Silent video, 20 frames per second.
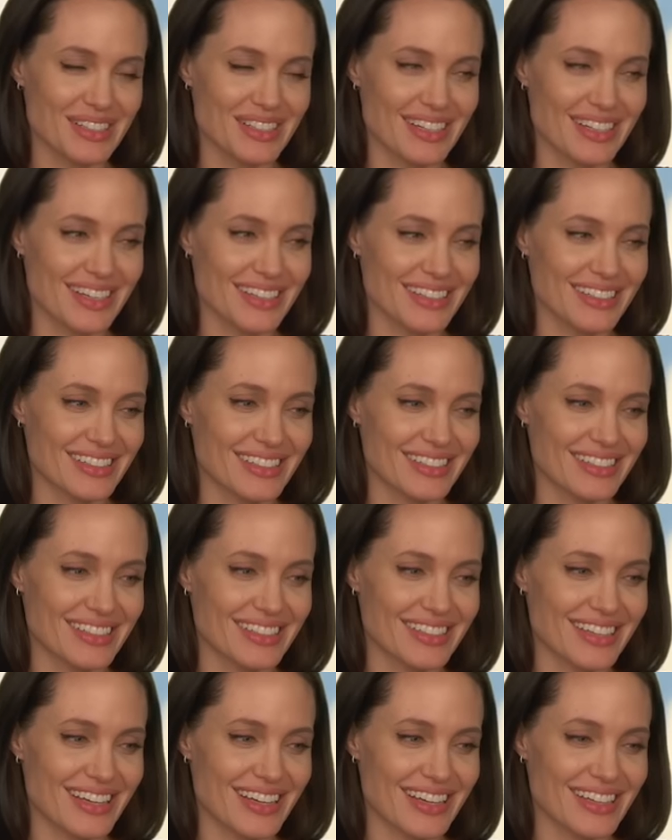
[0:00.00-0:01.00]
And
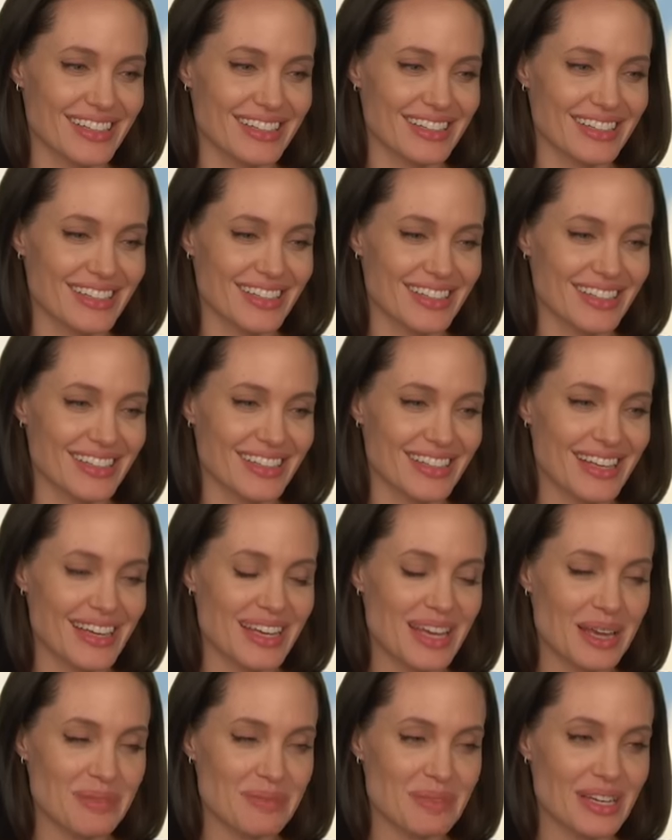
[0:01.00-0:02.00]
they
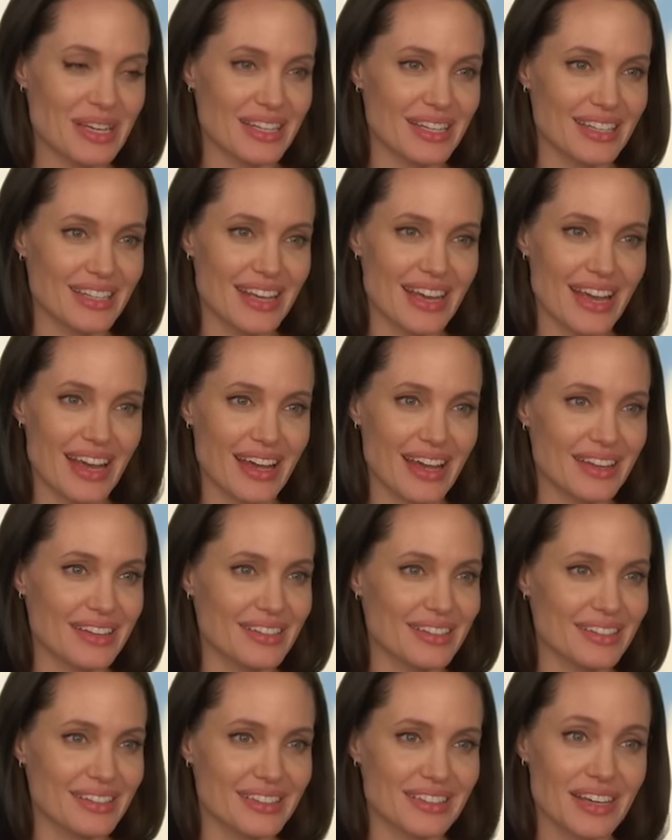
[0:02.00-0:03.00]
came in and they
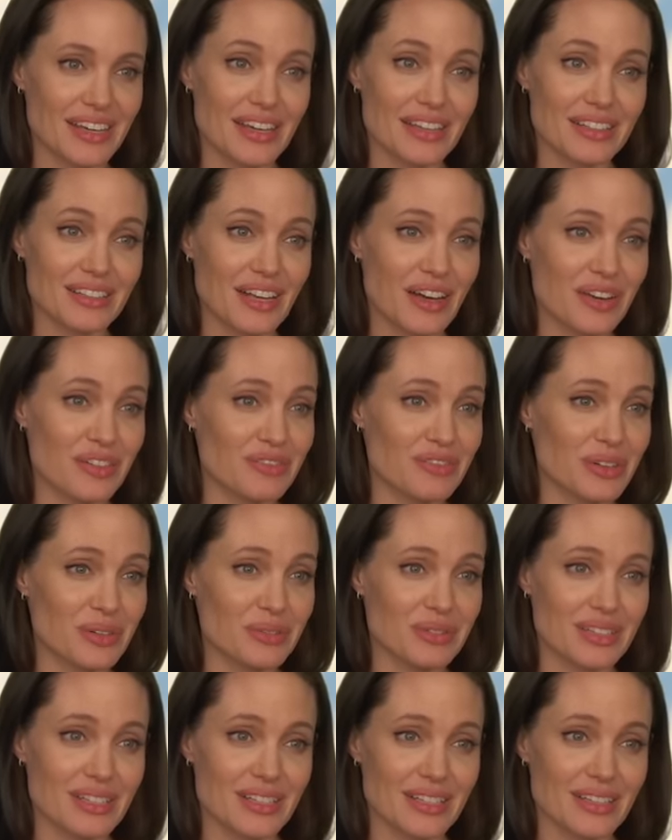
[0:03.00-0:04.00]
had a lot of fun with